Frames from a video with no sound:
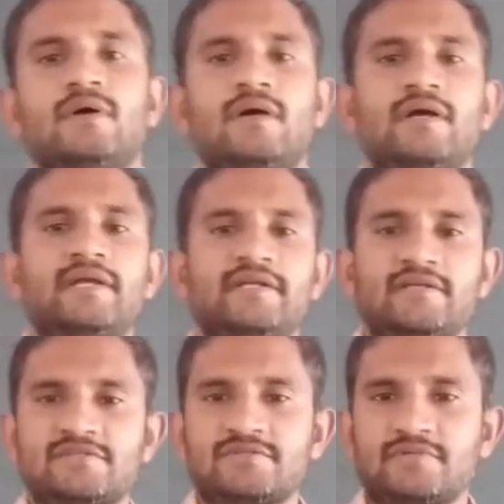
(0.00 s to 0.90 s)
Hi
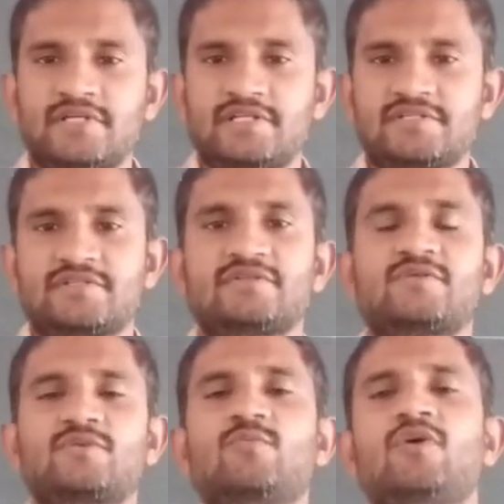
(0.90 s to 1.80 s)
dear students,
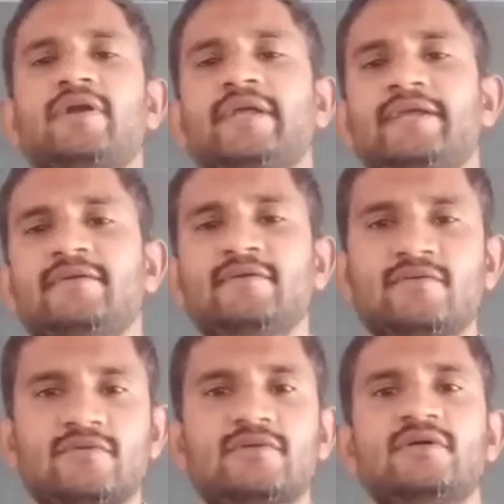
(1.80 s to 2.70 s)
good morning.
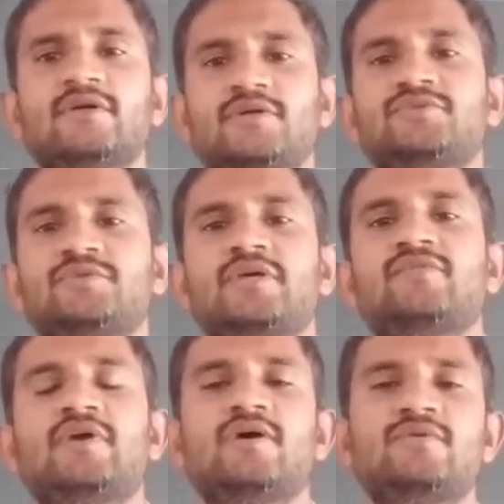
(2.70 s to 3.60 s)

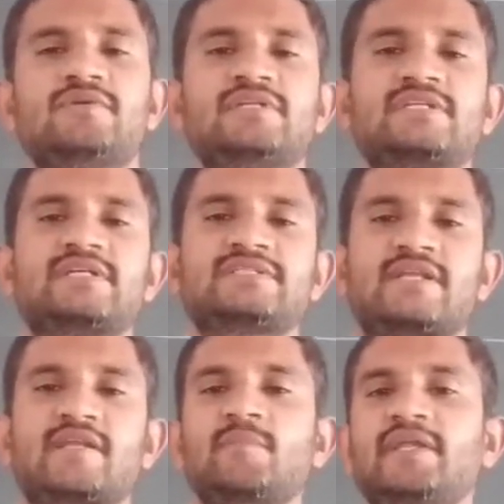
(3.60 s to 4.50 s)
Today we have to discuss
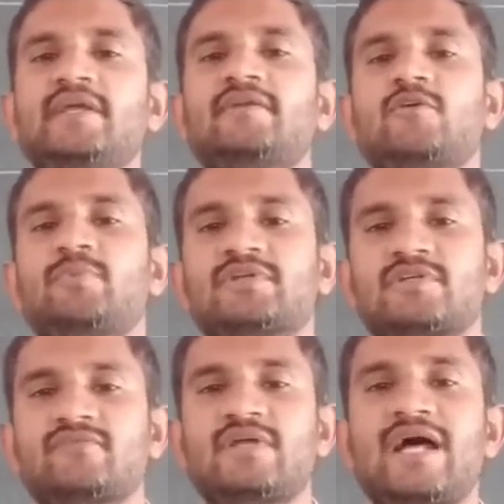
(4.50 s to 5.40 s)
the remaining
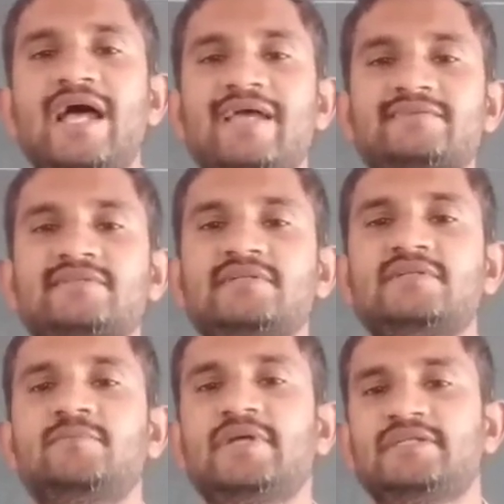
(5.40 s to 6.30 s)
topics of the
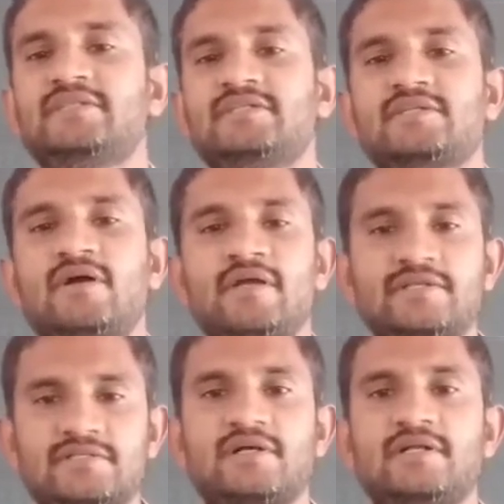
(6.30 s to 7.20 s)
acid, bases
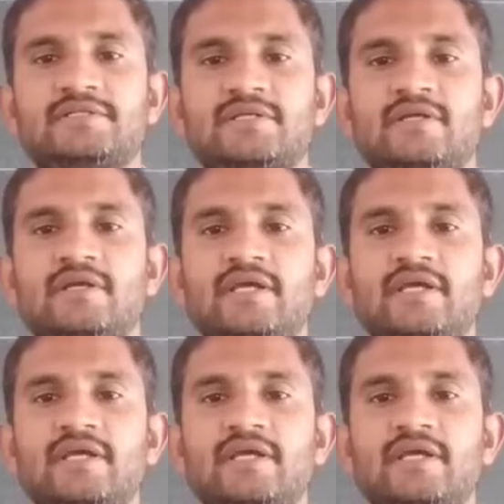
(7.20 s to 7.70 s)
and salts.